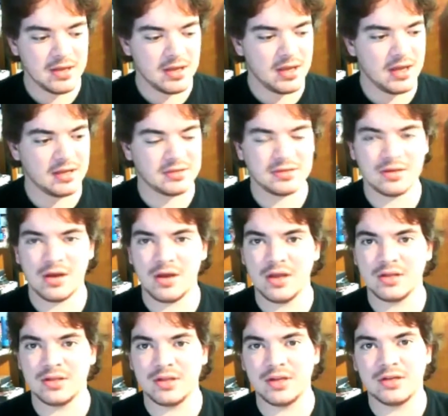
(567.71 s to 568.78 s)

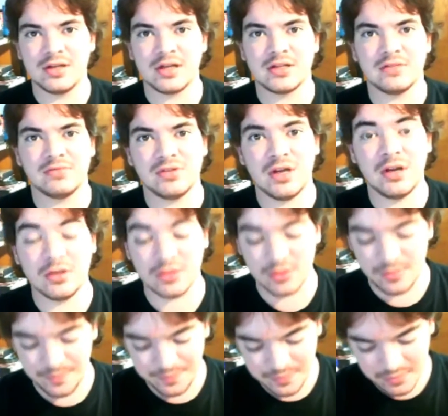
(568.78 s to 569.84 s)
It's an inductive charger.